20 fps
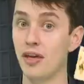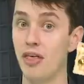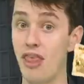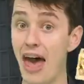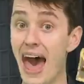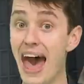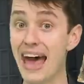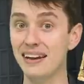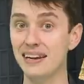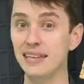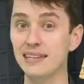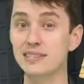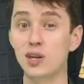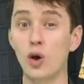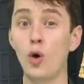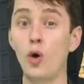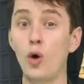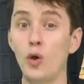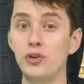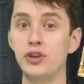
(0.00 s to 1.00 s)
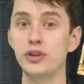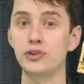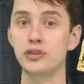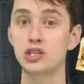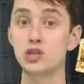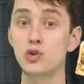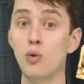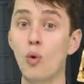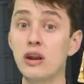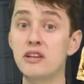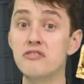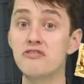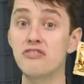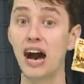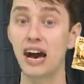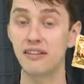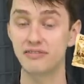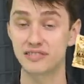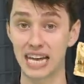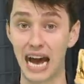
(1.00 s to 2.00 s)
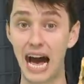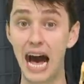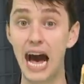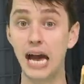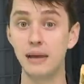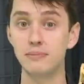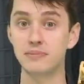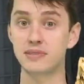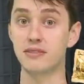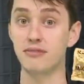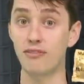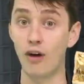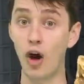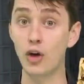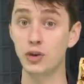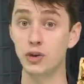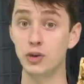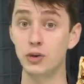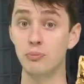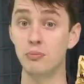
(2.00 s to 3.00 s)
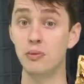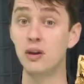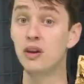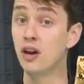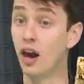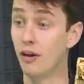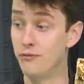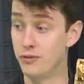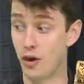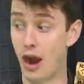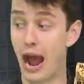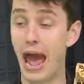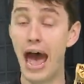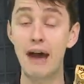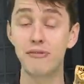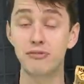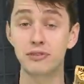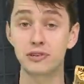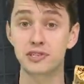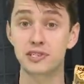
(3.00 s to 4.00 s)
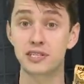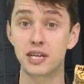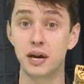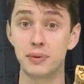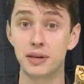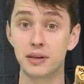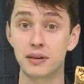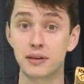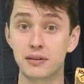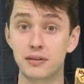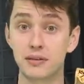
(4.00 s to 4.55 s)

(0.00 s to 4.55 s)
That needs to hold nearly twenty-five times the volume of your average stomach.